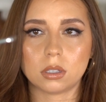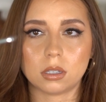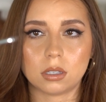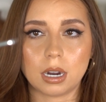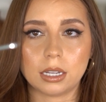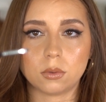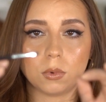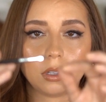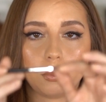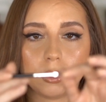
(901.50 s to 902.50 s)
is this nice,
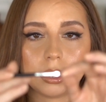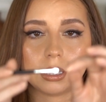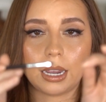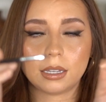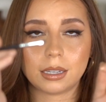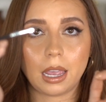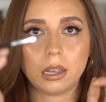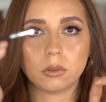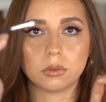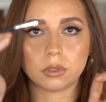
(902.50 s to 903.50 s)
really precise
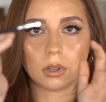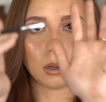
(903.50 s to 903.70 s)
angled